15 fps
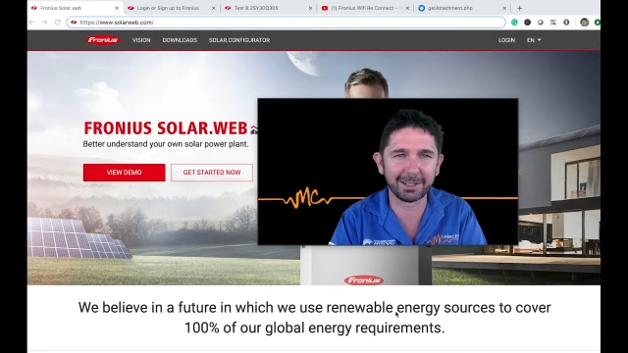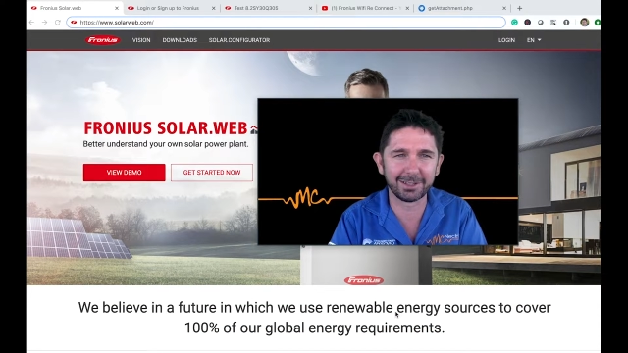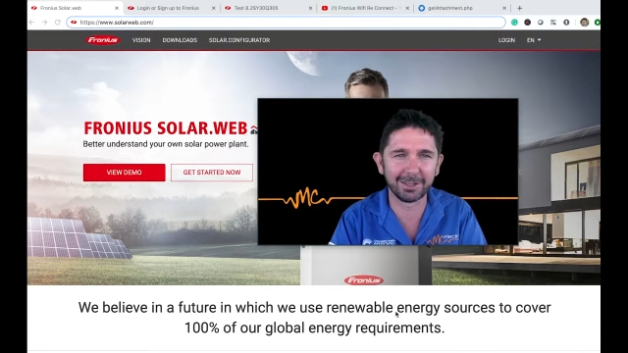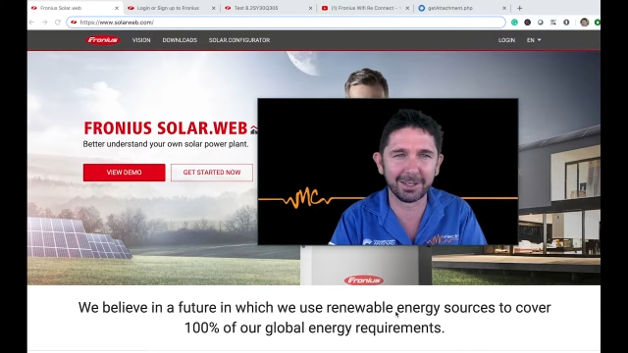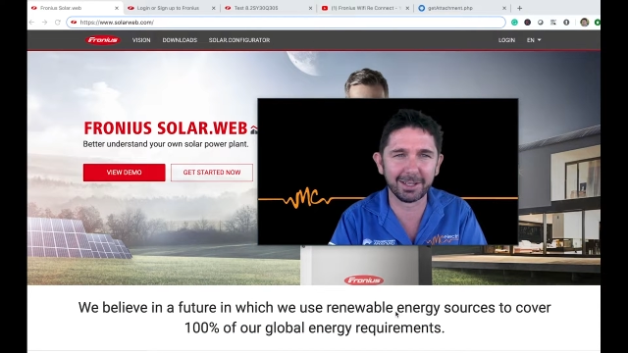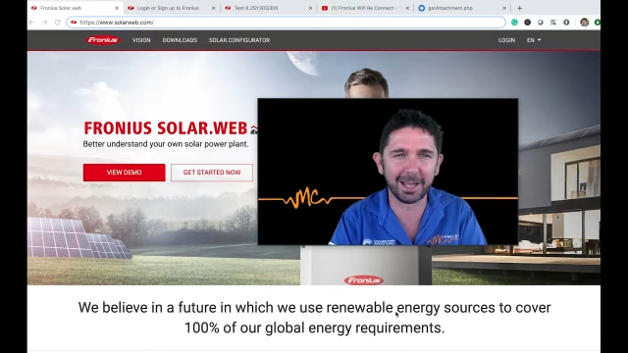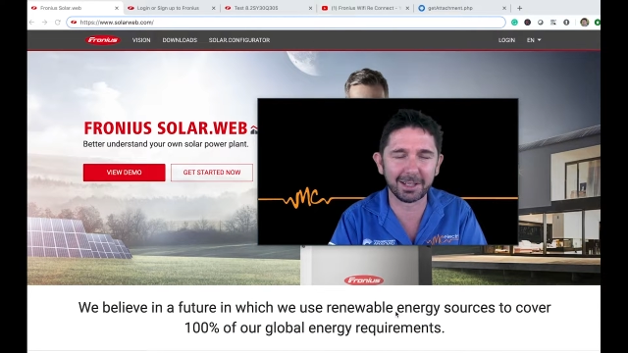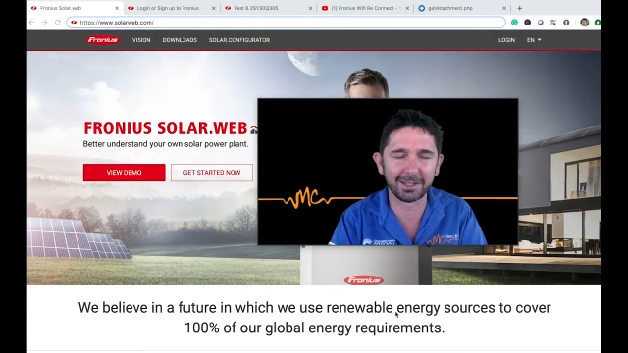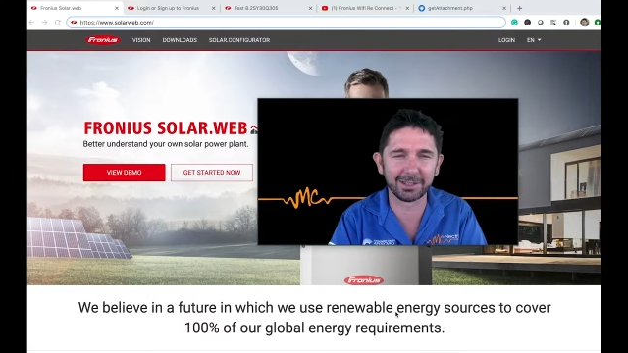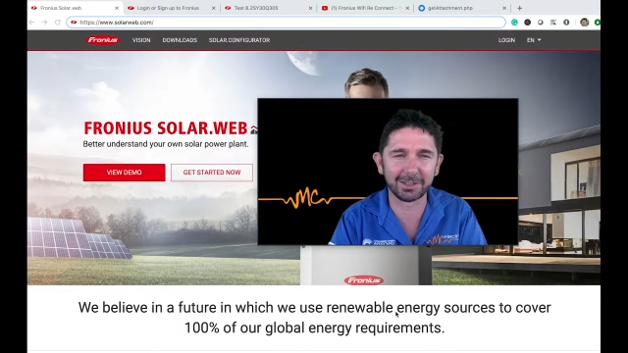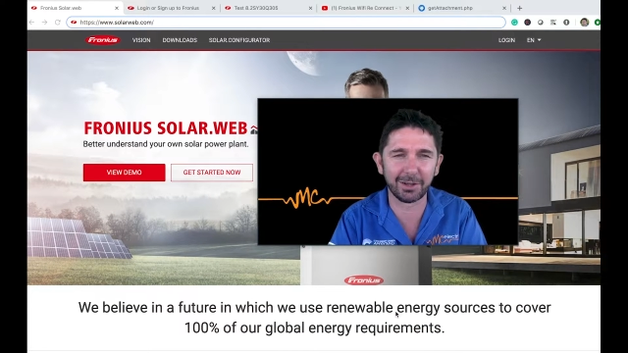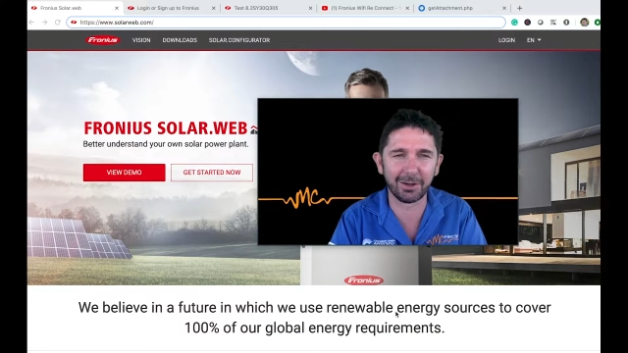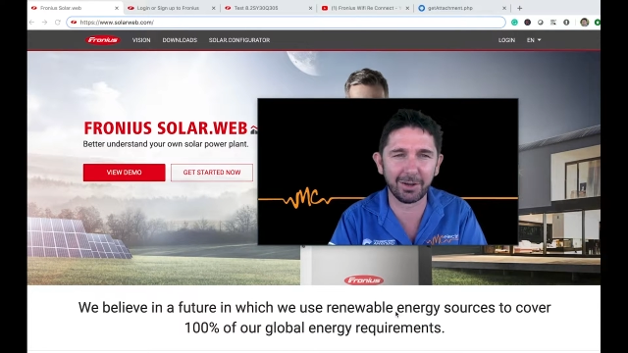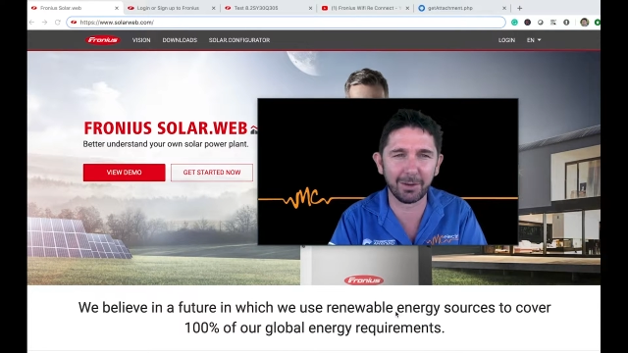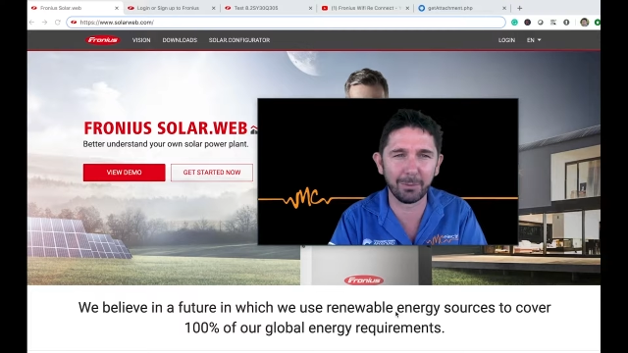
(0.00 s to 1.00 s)
to
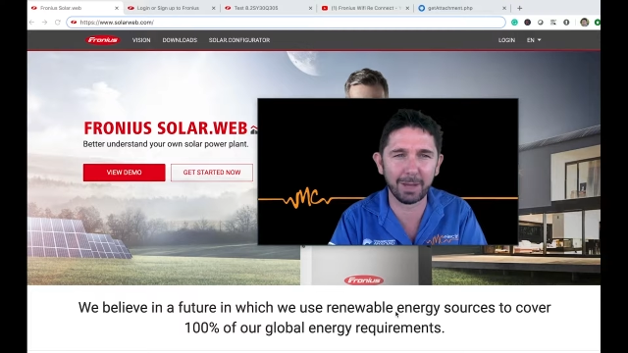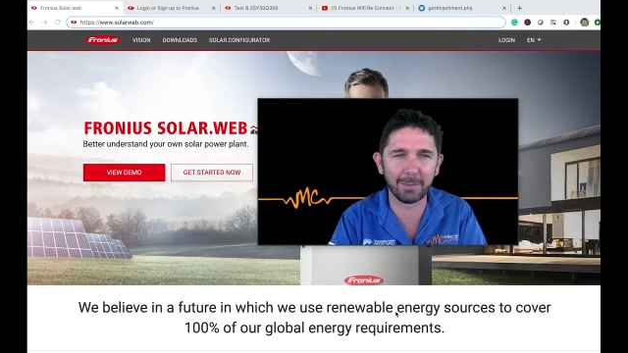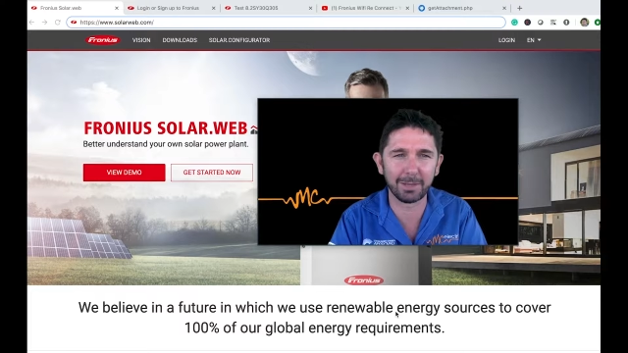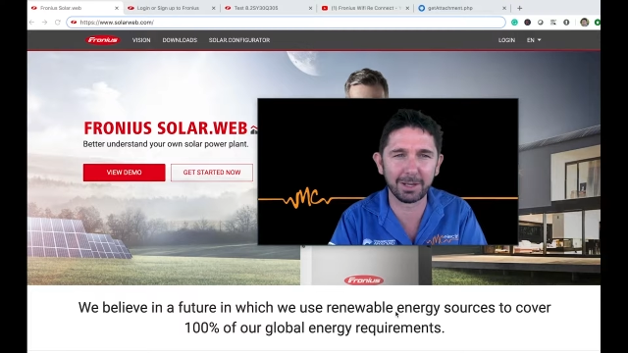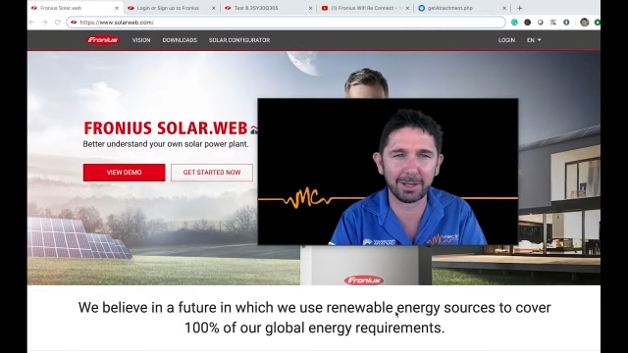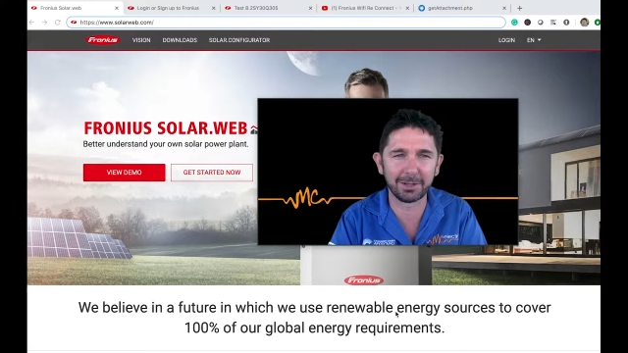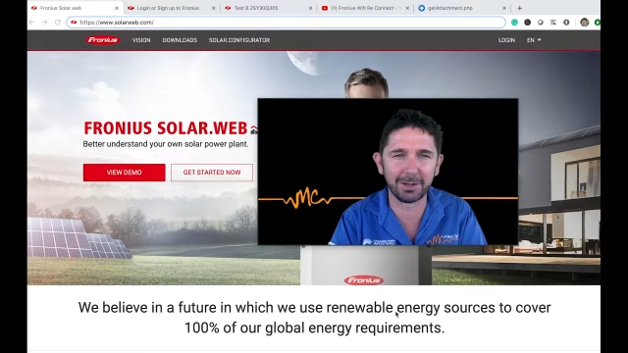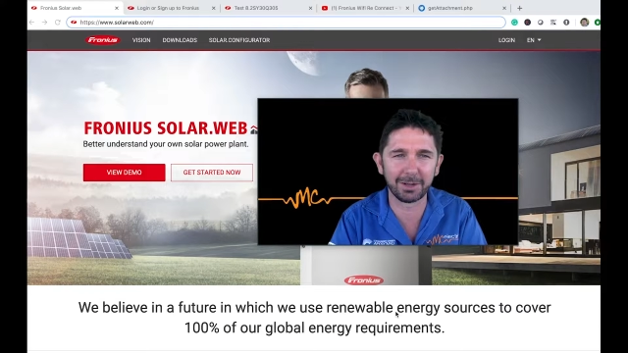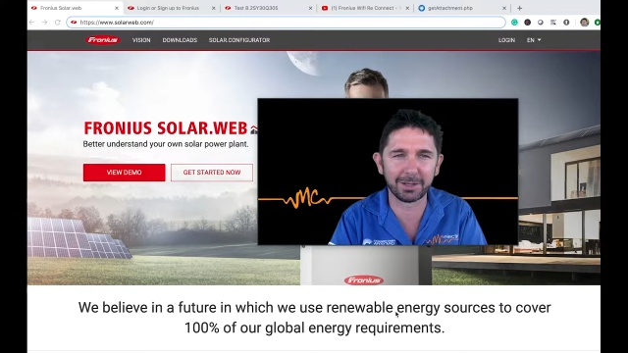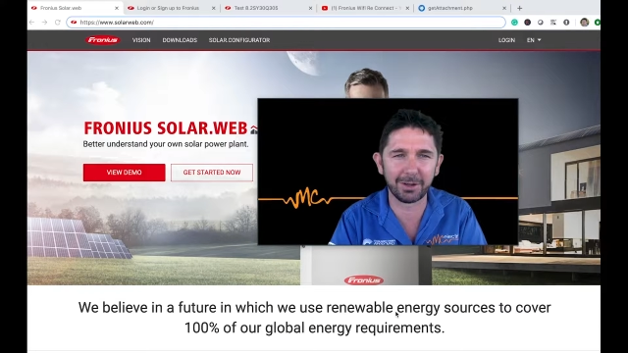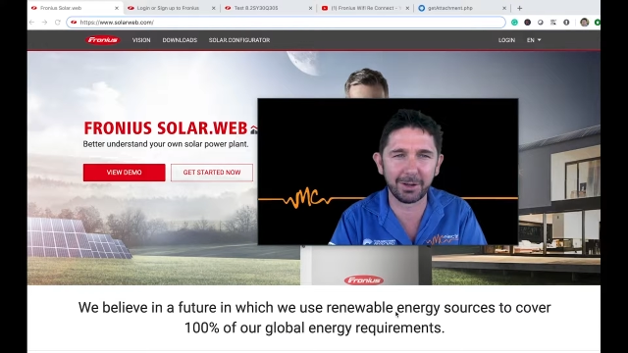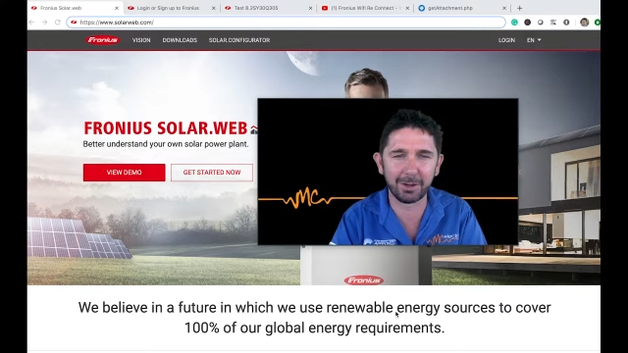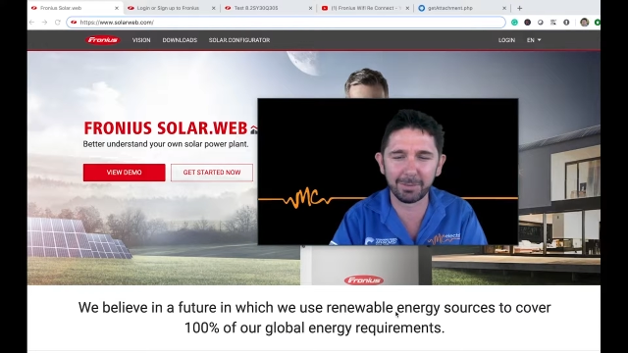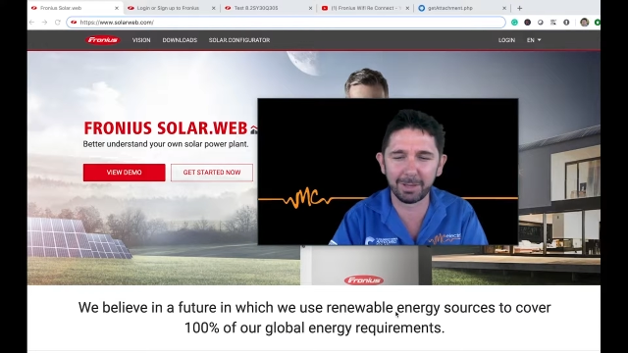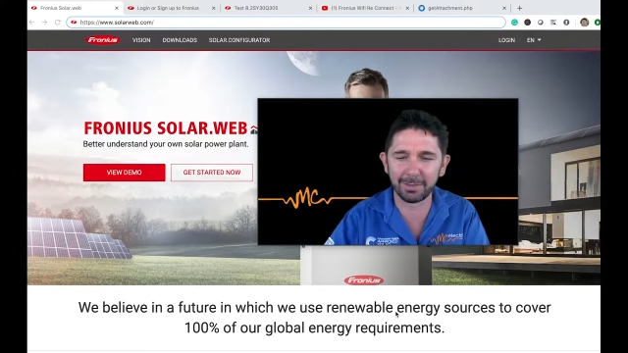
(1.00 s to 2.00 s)

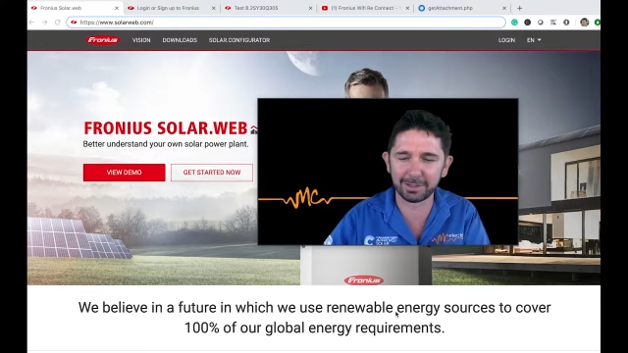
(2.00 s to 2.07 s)
solarweb.com,